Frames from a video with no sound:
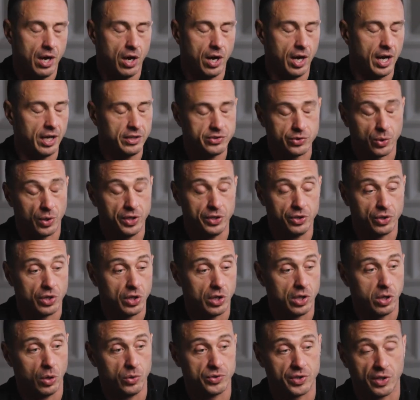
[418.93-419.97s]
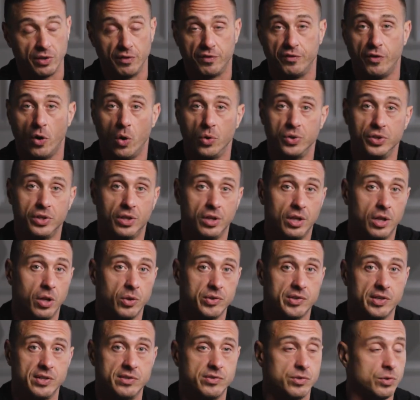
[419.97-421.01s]
on the phone, you can
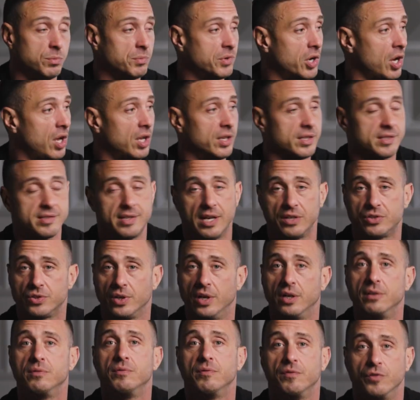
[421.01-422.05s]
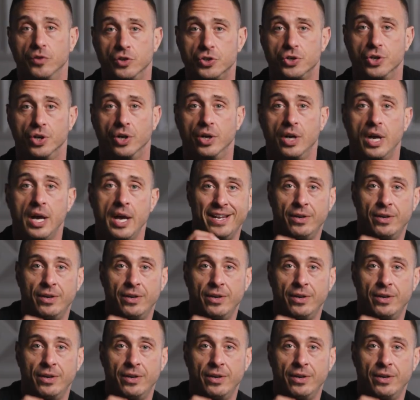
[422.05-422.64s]
close on a Zoom call, etc., for sure.